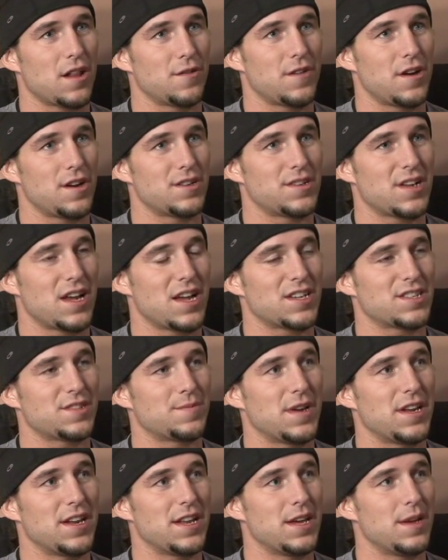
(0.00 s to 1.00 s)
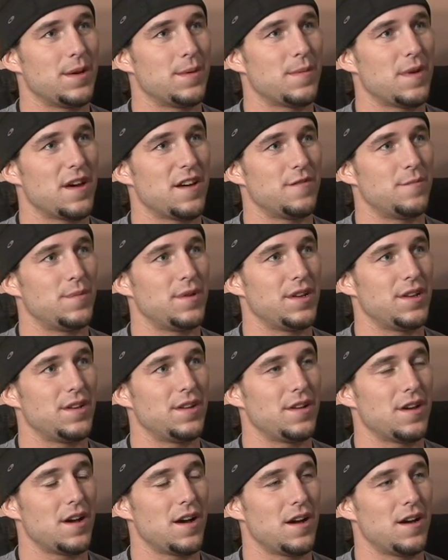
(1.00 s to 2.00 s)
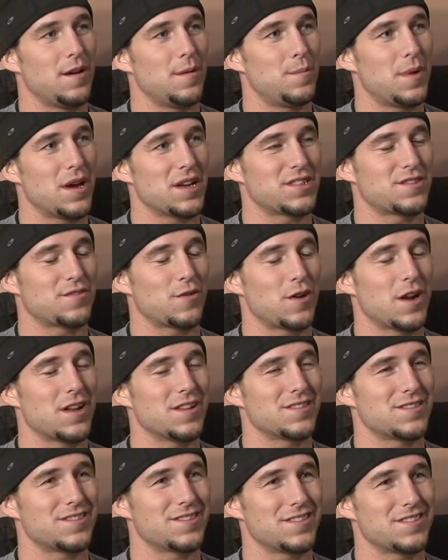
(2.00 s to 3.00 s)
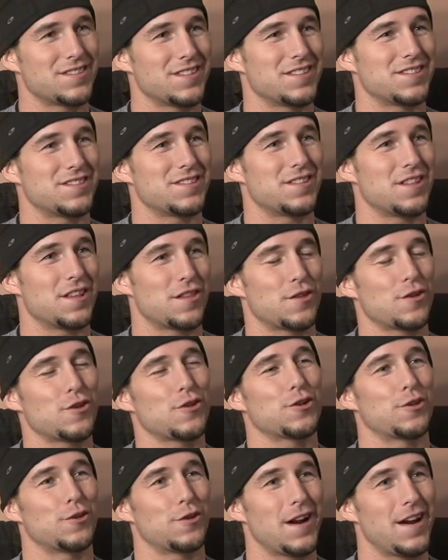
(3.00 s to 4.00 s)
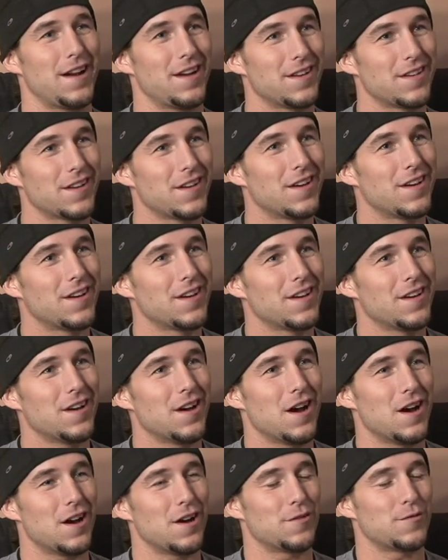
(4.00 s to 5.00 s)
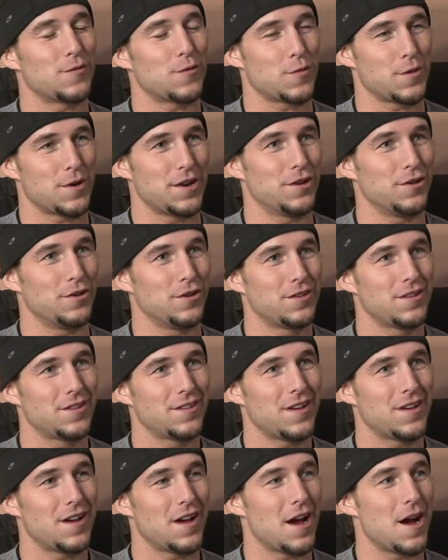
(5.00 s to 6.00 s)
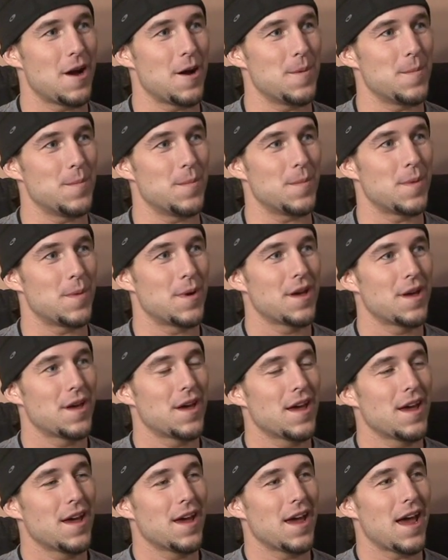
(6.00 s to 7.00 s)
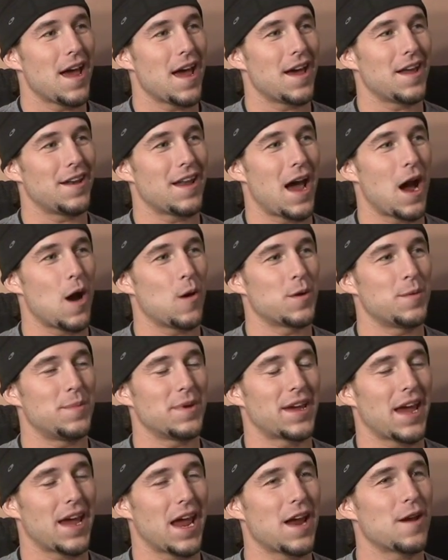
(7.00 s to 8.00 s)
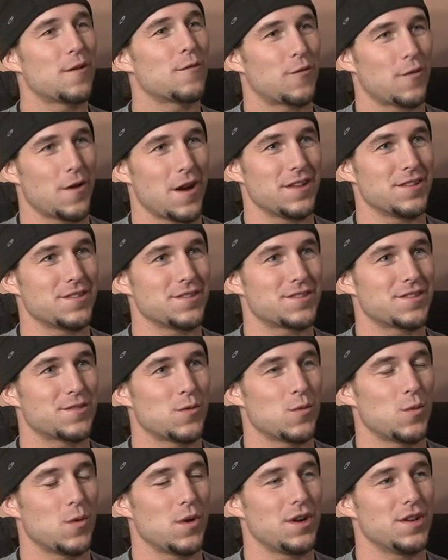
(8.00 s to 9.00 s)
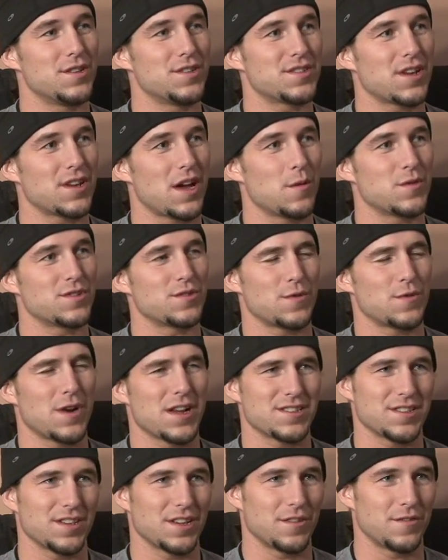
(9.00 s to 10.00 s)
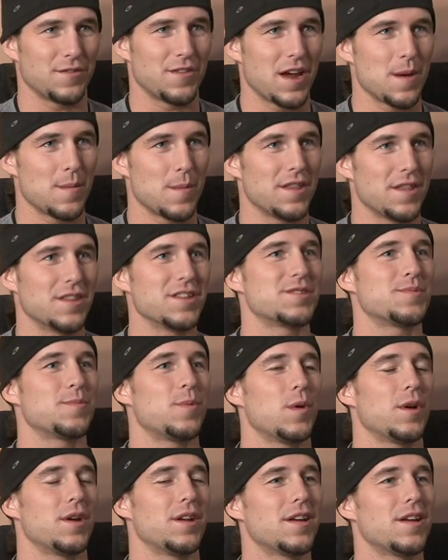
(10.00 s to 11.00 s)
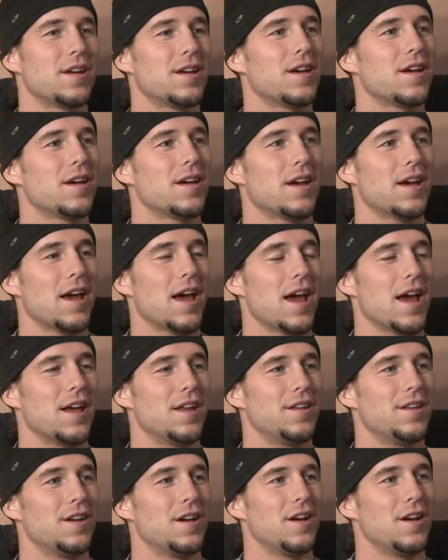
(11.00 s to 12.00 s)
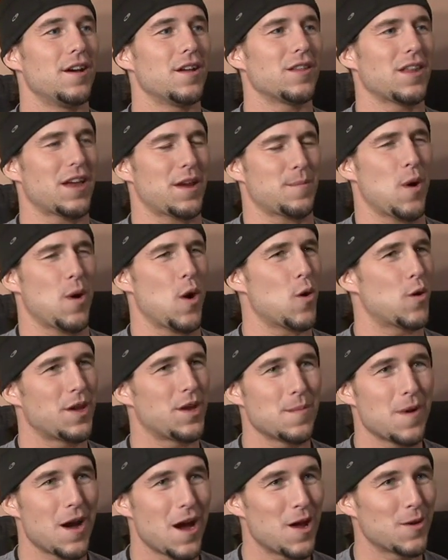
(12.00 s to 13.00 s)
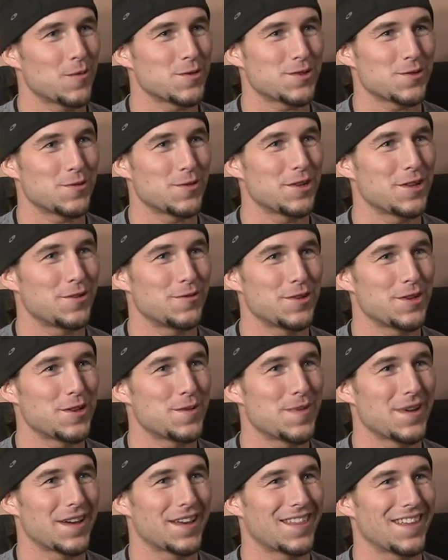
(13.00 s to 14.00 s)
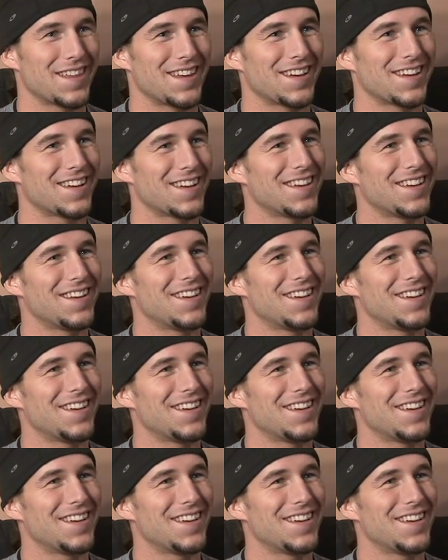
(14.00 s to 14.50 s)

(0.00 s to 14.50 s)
Veritas, me and him have been best friends since the third grade, for real. And how we became friends was I was a wrestling fan by this point, and like Pokemon was a really, really big thing.